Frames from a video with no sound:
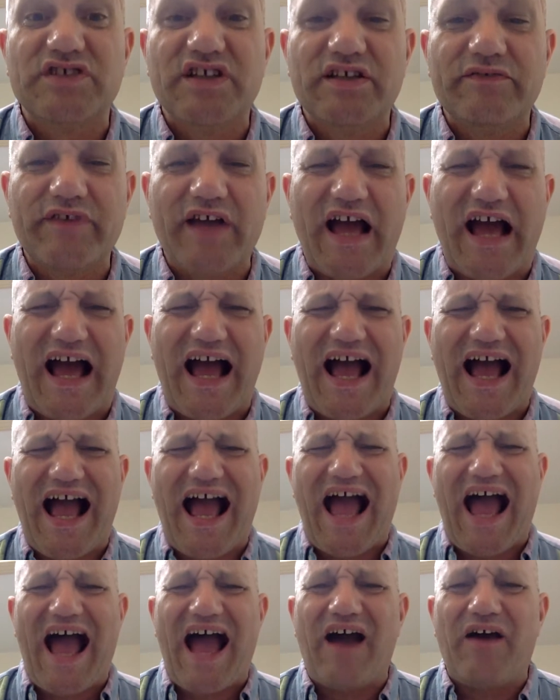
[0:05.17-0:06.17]
save you
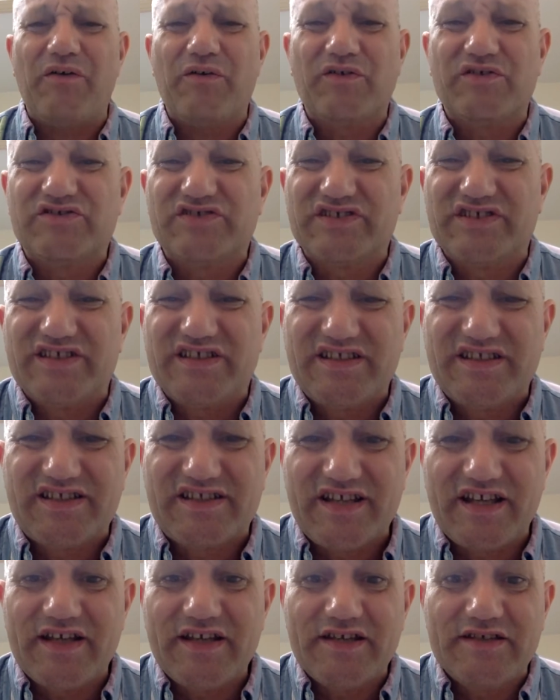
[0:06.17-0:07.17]
hours
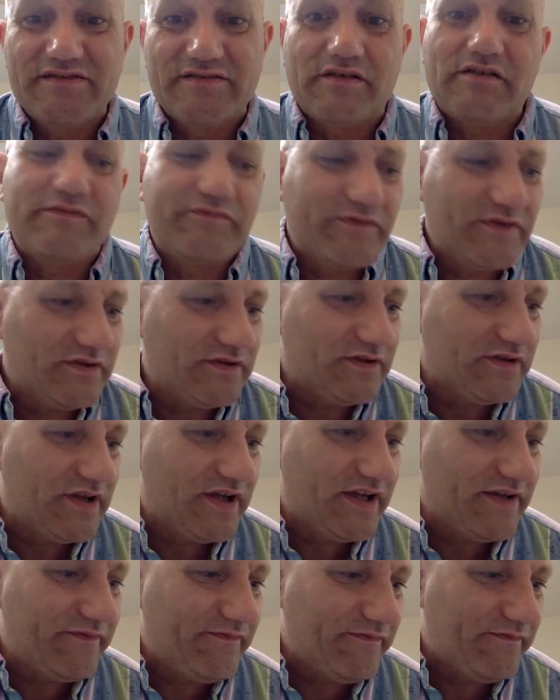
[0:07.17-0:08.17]
and days off your
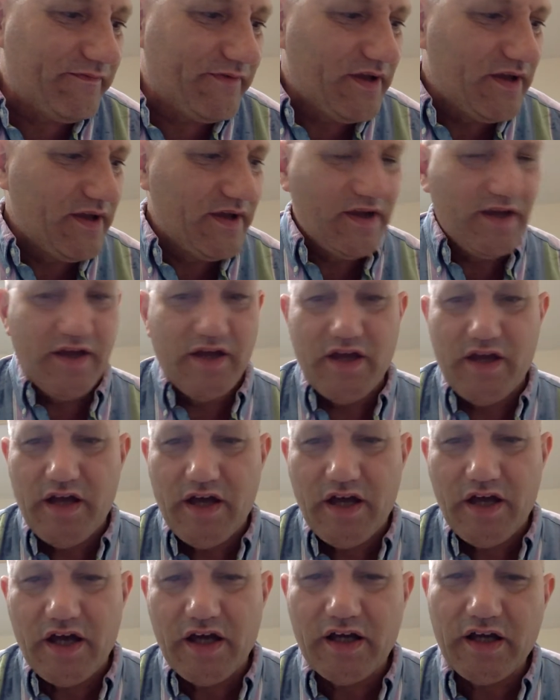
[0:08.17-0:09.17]
life.
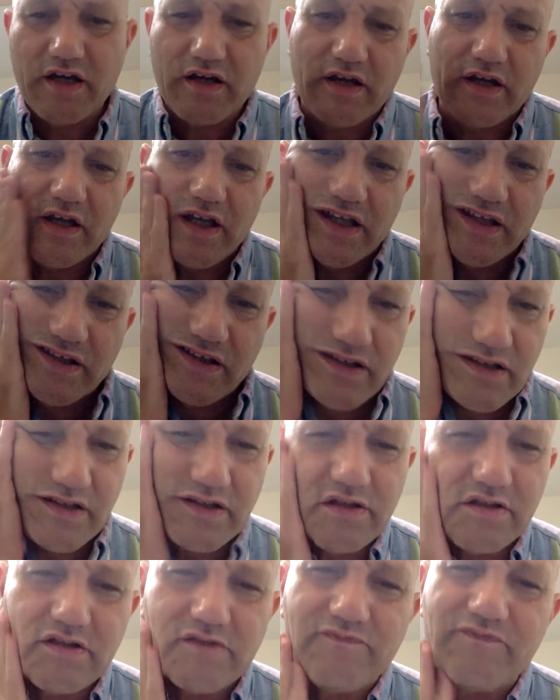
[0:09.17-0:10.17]
Okay,
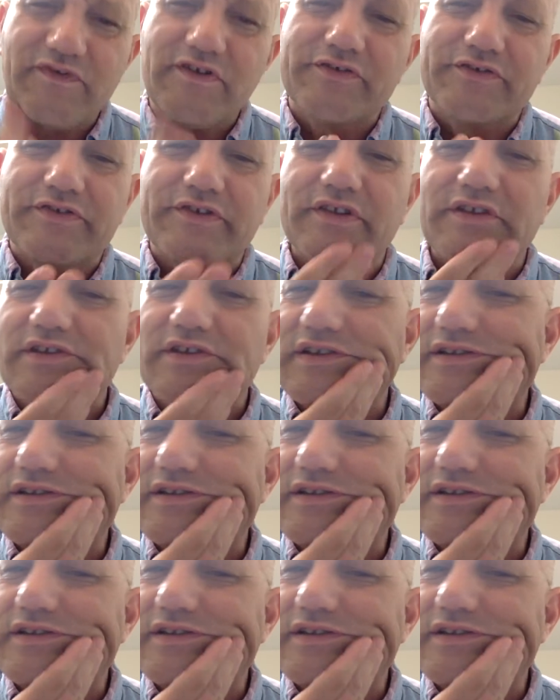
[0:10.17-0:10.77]
first thing